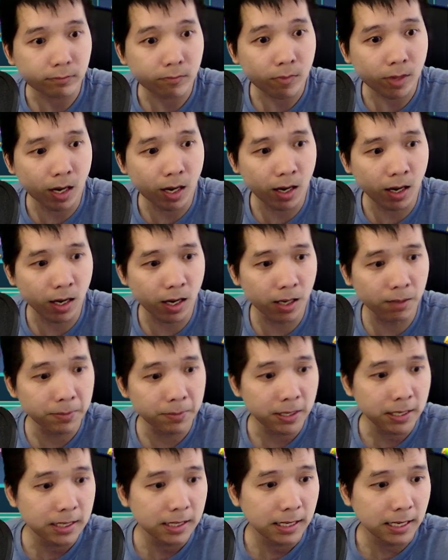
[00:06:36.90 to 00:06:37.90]
And
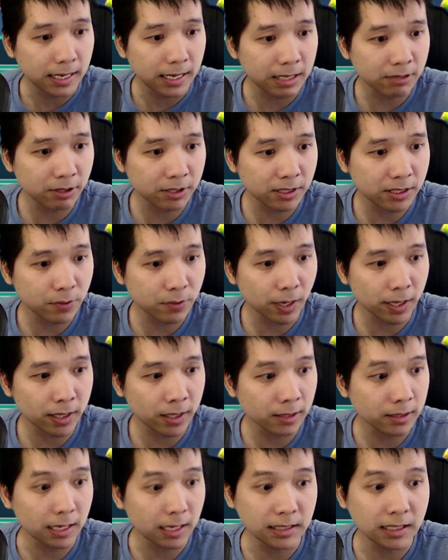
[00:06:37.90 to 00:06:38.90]
now you can see right
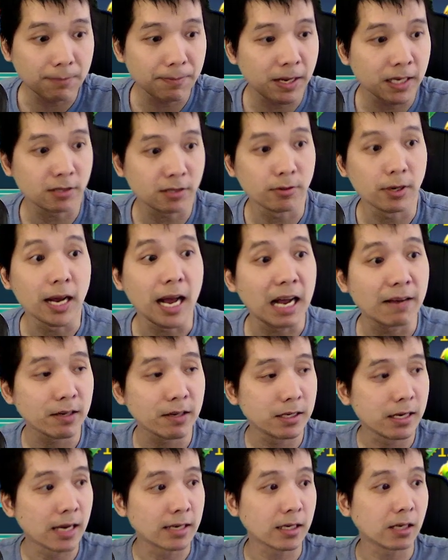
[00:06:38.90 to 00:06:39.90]
here, as I mentioned, right, I've
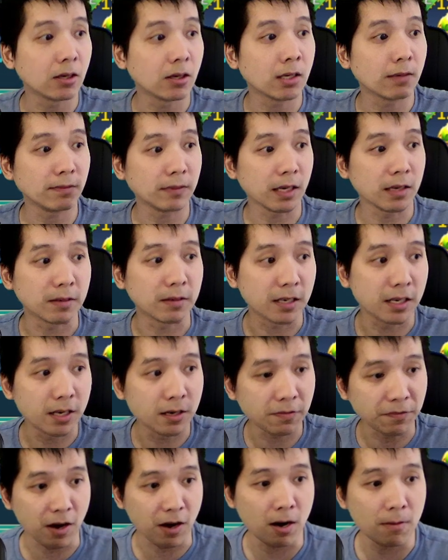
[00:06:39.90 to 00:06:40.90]
done a lot of like gear
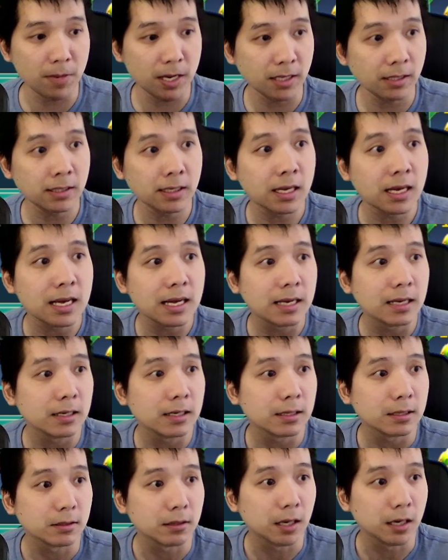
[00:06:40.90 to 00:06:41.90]
farming,
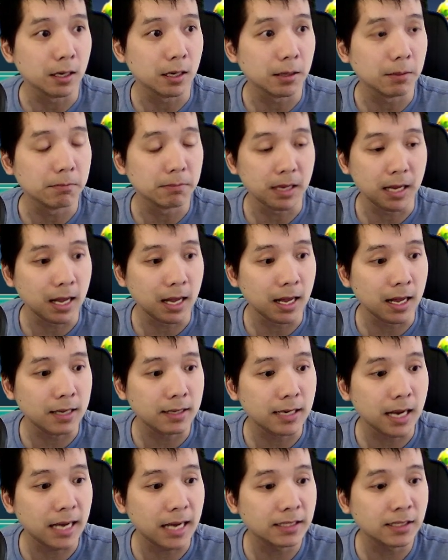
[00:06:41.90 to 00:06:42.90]
and
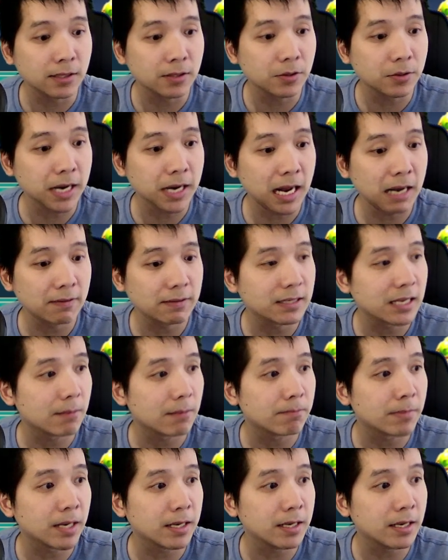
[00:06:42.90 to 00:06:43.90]
I just don't have that
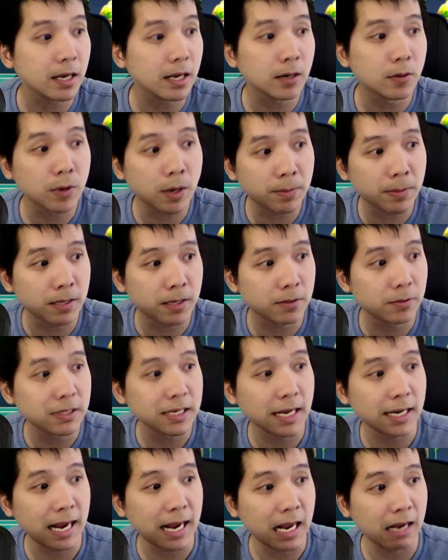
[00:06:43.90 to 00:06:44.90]
many equipment
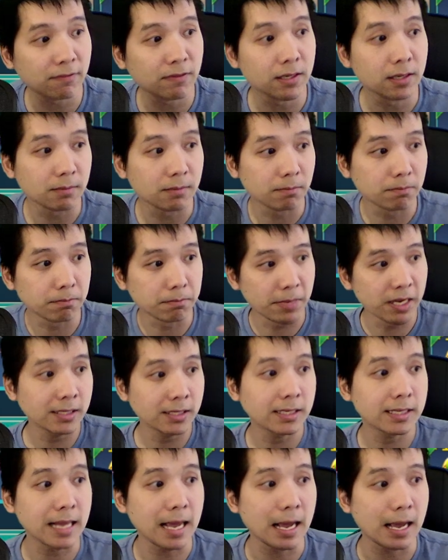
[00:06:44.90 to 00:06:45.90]
that have a main
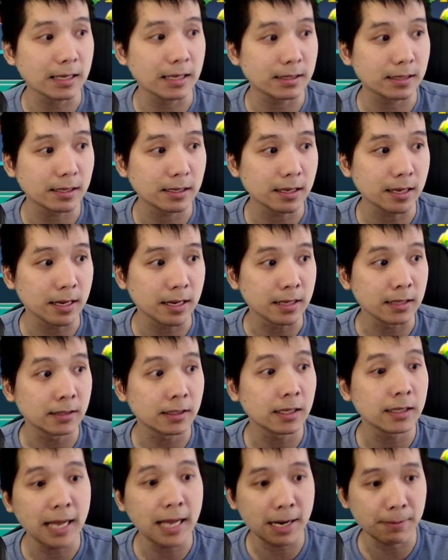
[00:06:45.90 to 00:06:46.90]
stat is
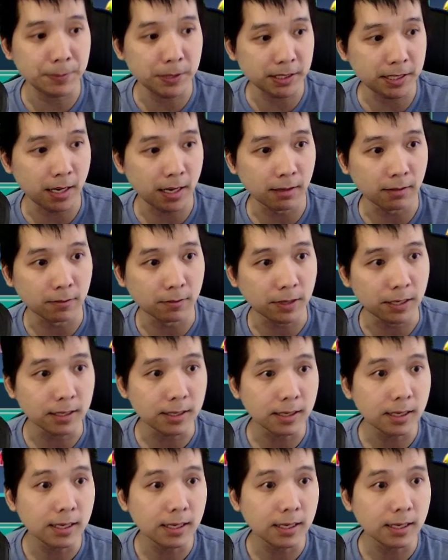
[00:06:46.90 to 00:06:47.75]
attack percent, right?